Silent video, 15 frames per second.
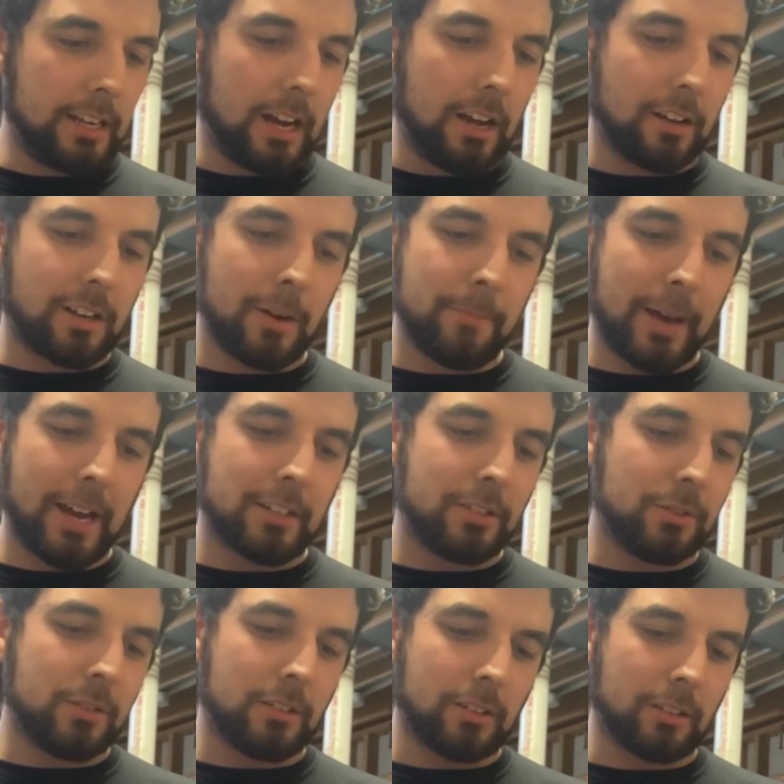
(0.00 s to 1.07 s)
I'll come back
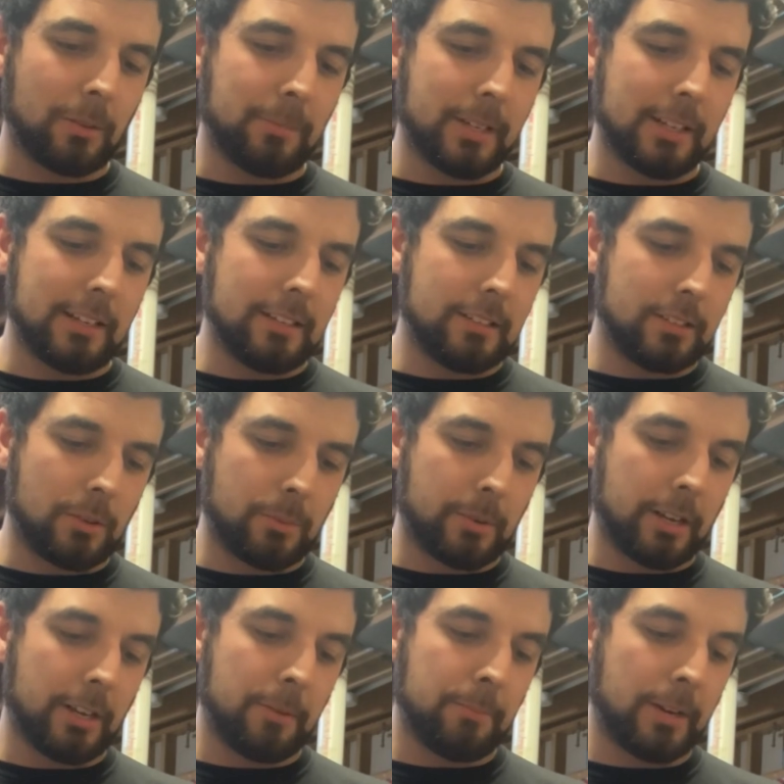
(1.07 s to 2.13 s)
to it in a little bit to
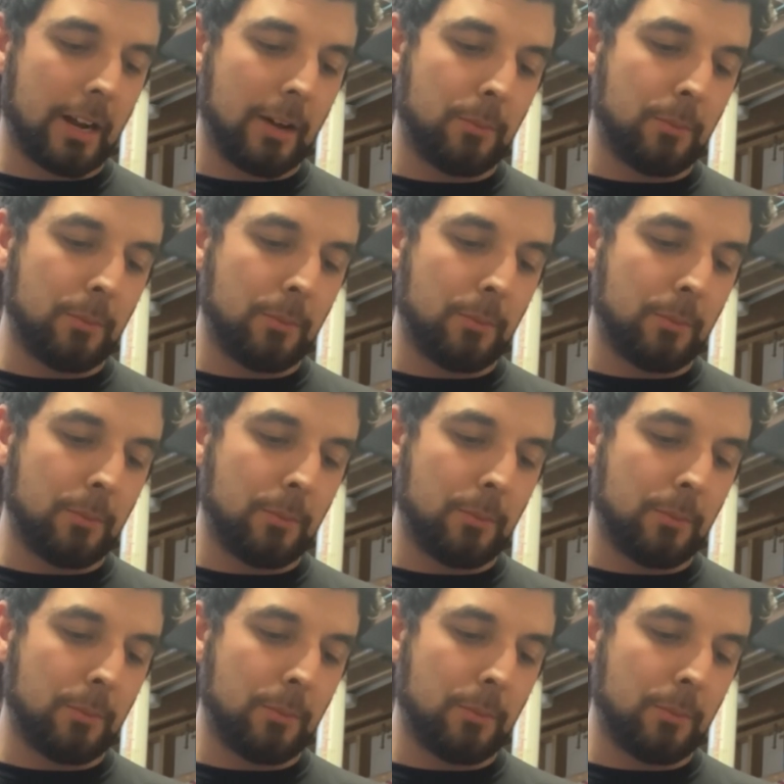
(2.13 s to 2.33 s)
run it. But I